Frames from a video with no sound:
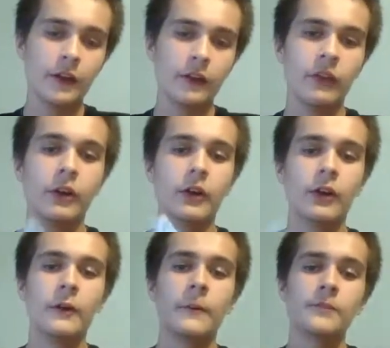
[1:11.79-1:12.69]

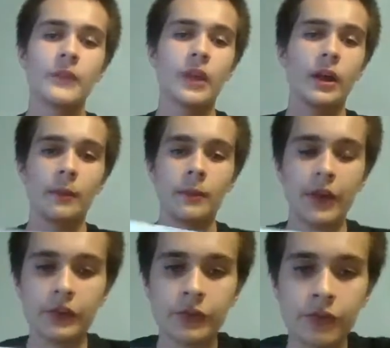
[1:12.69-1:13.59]
the
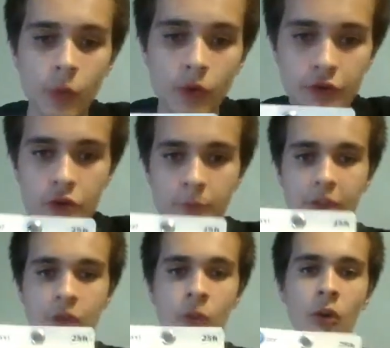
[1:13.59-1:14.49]
PS4 streaming
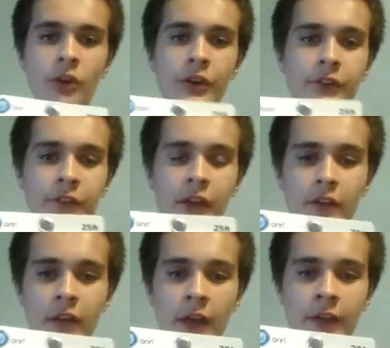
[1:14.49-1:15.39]
quality is kind of
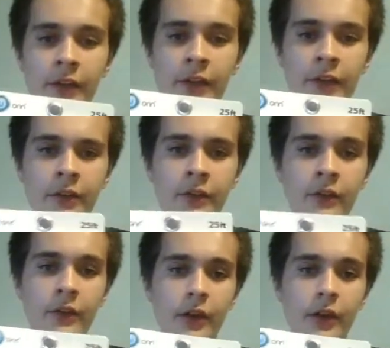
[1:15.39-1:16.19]
laggy, and